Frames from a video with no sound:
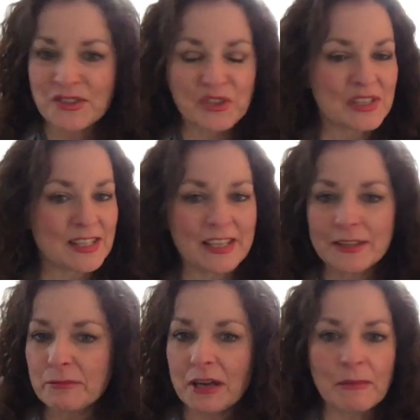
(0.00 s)
just let
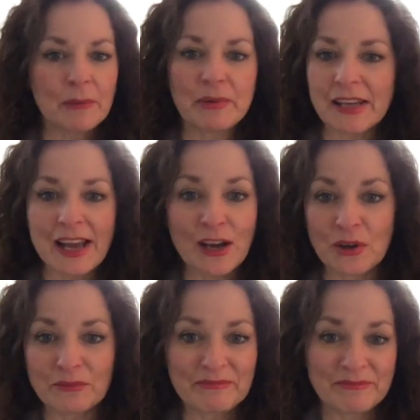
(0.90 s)
them come up and
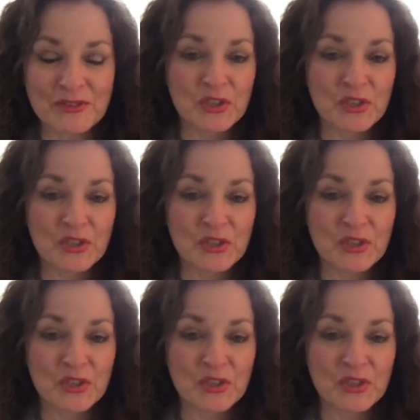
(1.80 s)
out. It's